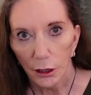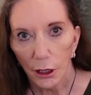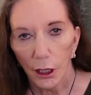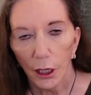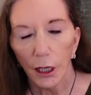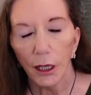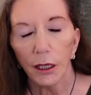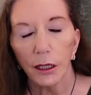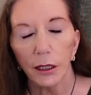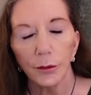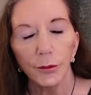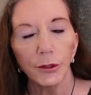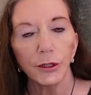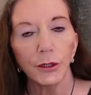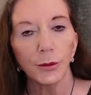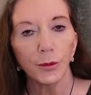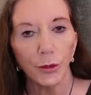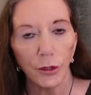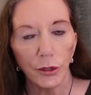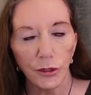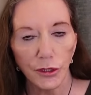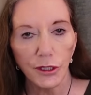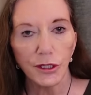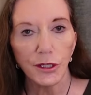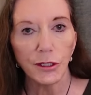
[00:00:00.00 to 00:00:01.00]
I am in the
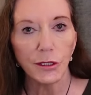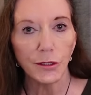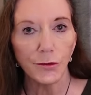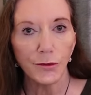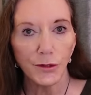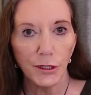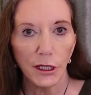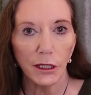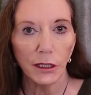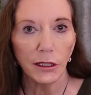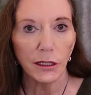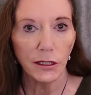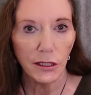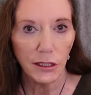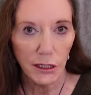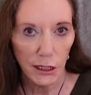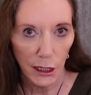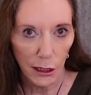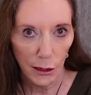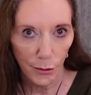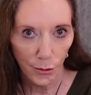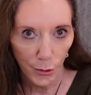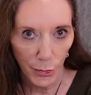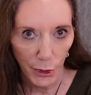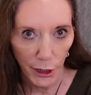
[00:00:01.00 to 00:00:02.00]
process of selling
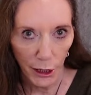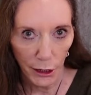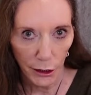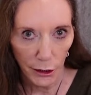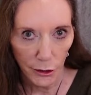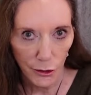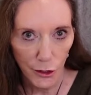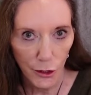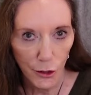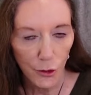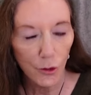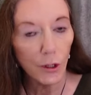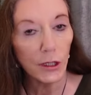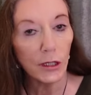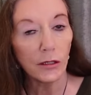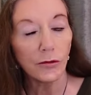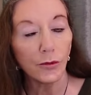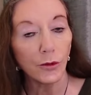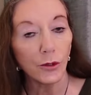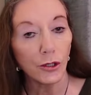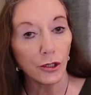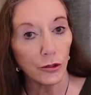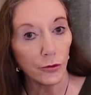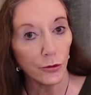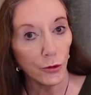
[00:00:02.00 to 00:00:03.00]
10 bags, 3 of
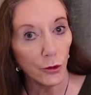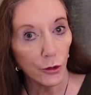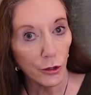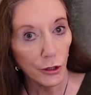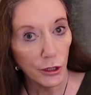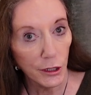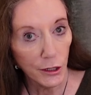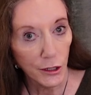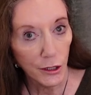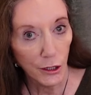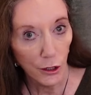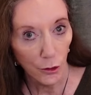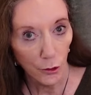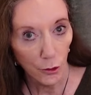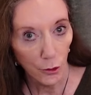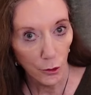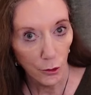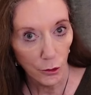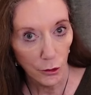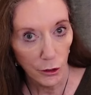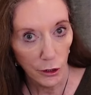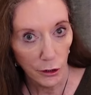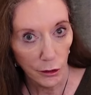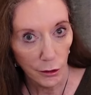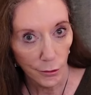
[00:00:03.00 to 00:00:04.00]
which have already
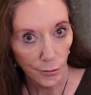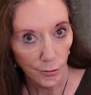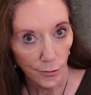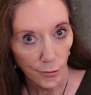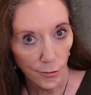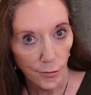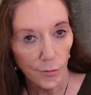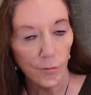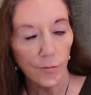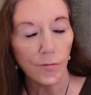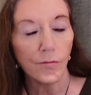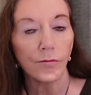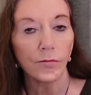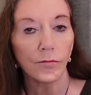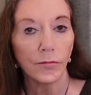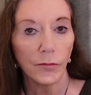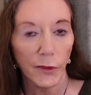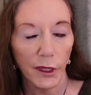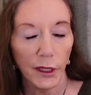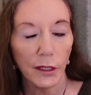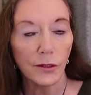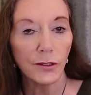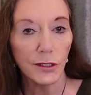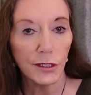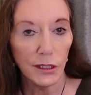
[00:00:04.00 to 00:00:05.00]
sold,
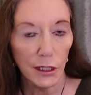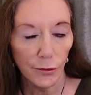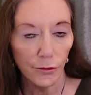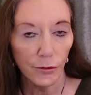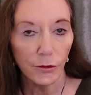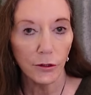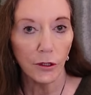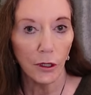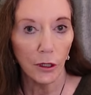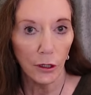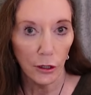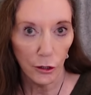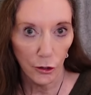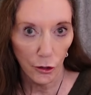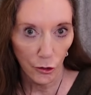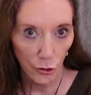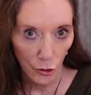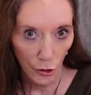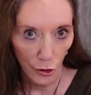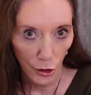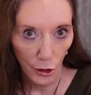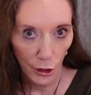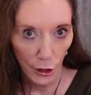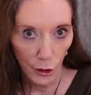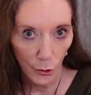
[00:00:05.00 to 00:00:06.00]
7 are
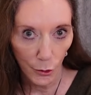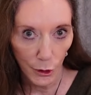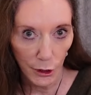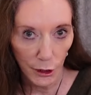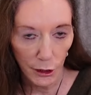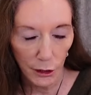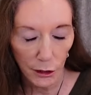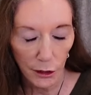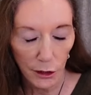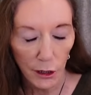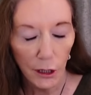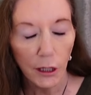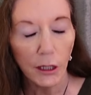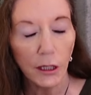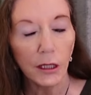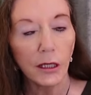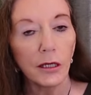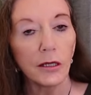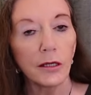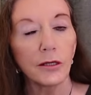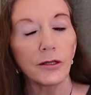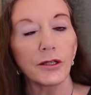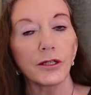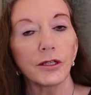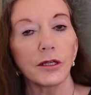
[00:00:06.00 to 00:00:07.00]
ongoing.
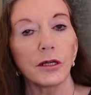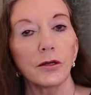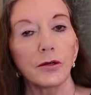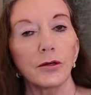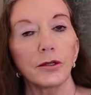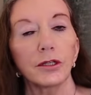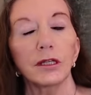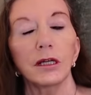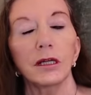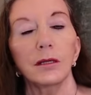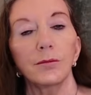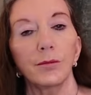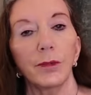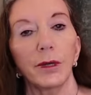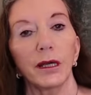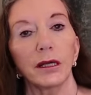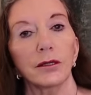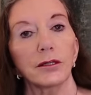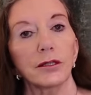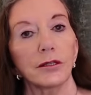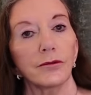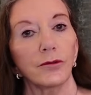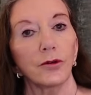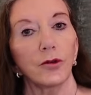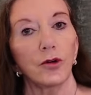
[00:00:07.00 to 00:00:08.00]
So 10
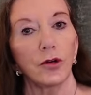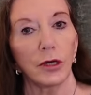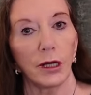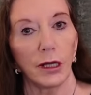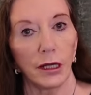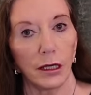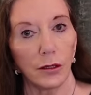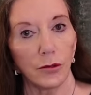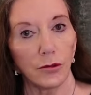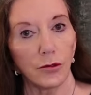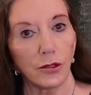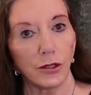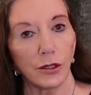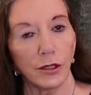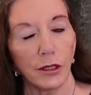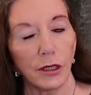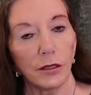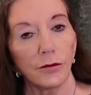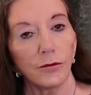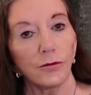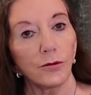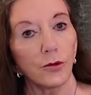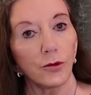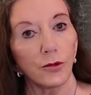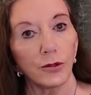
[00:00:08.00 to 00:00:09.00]
bags have gone out,
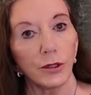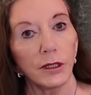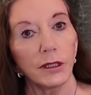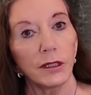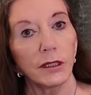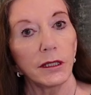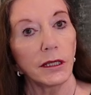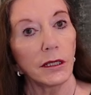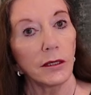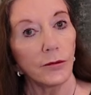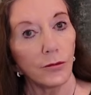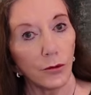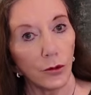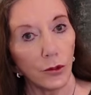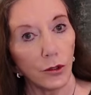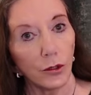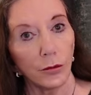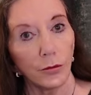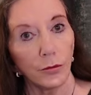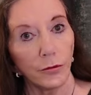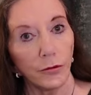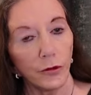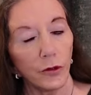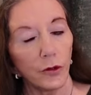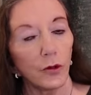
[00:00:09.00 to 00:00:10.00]
therefore they leave
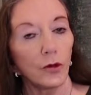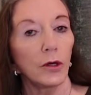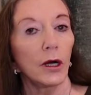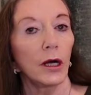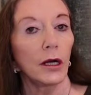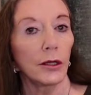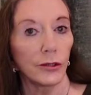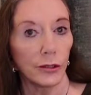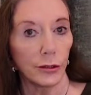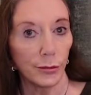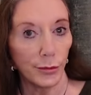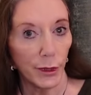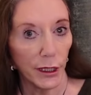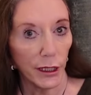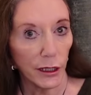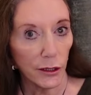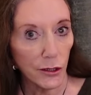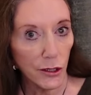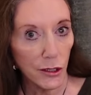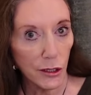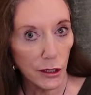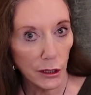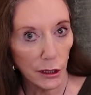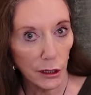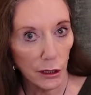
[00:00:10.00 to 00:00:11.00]
room for other bags
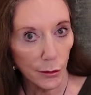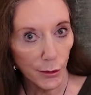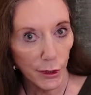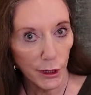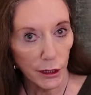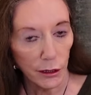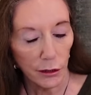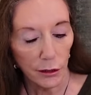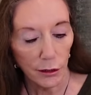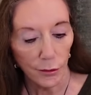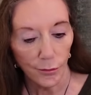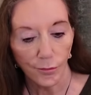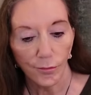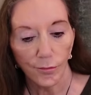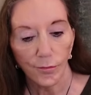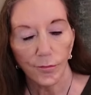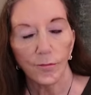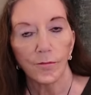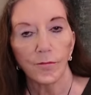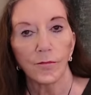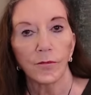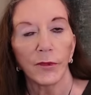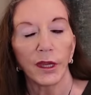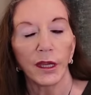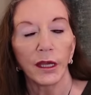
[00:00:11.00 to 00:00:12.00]
to come in.
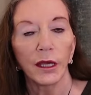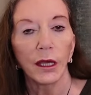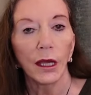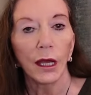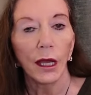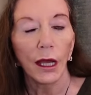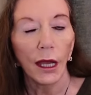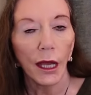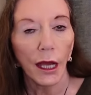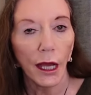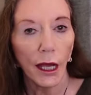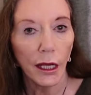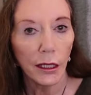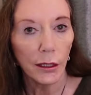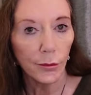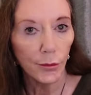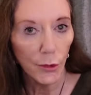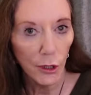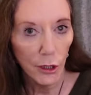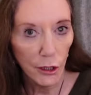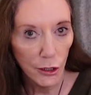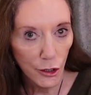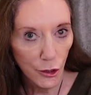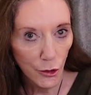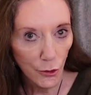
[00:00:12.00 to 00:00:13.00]
And
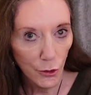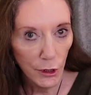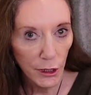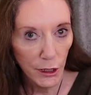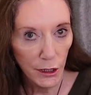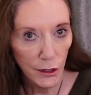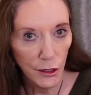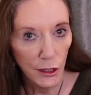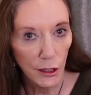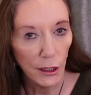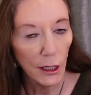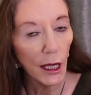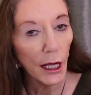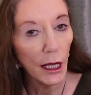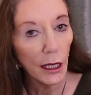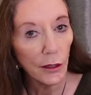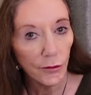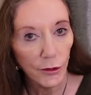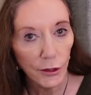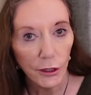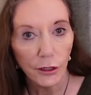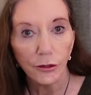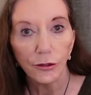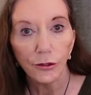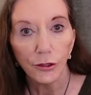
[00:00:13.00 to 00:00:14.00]
MyTheresa are
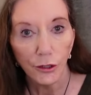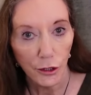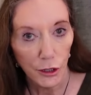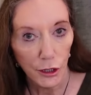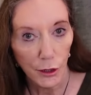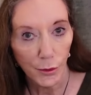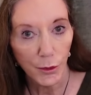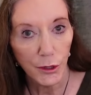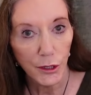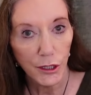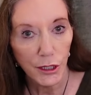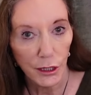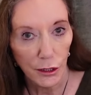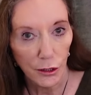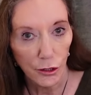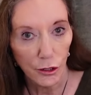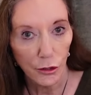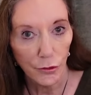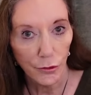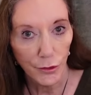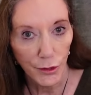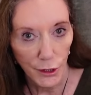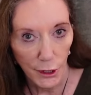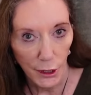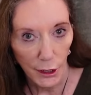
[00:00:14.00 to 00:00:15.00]
having a 30%
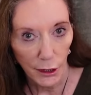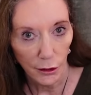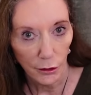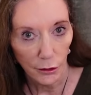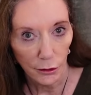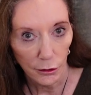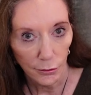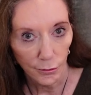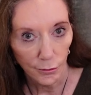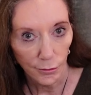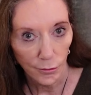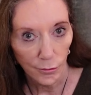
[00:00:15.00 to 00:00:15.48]
off sale.